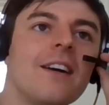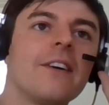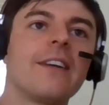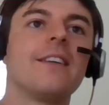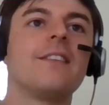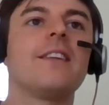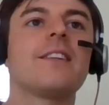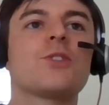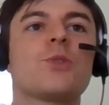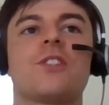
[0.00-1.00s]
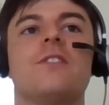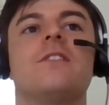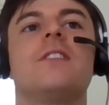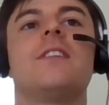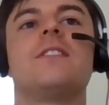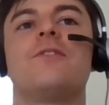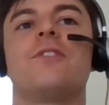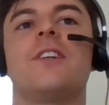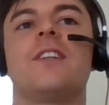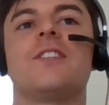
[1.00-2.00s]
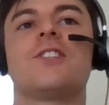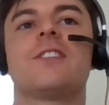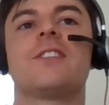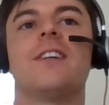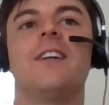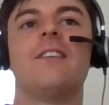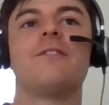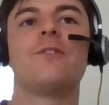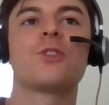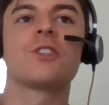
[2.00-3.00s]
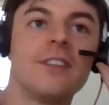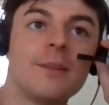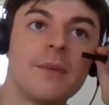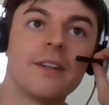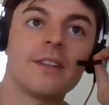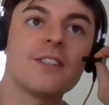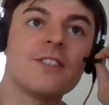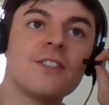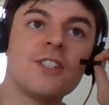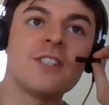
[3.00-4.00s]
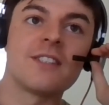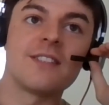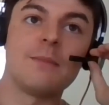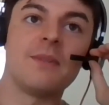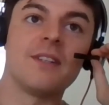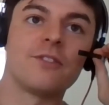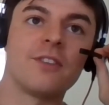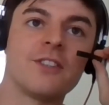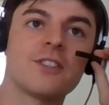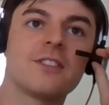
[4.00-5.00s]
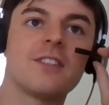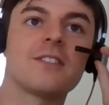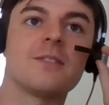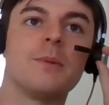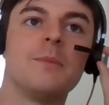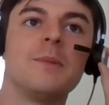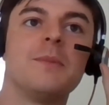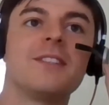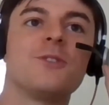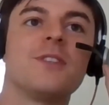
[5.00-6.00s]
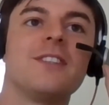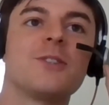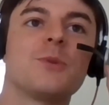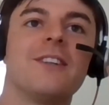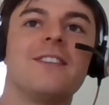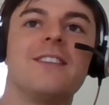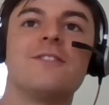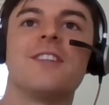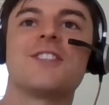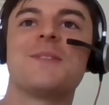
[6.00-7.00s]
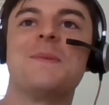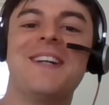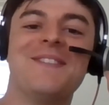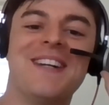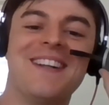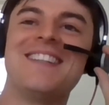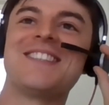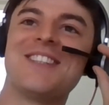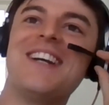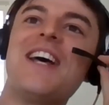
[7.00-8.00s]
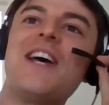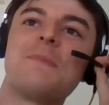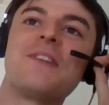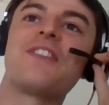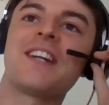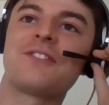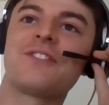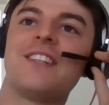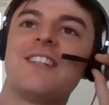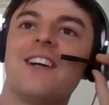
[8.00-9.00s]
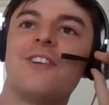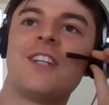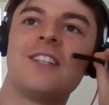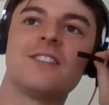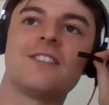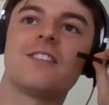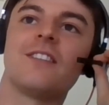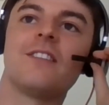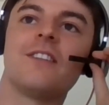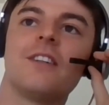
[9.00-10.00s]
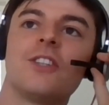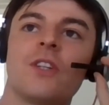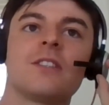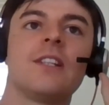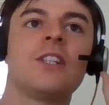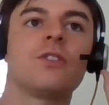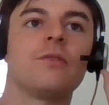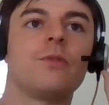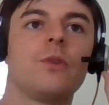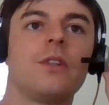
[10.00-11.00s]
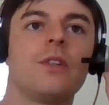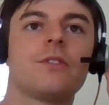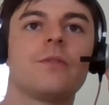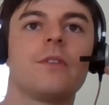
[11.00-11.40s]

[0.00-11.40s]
Okay, and the next question is in French, and unfortunately my GCSE in French doesn't permit me to read this one out in French. But thankfully Irene has done a translation for us.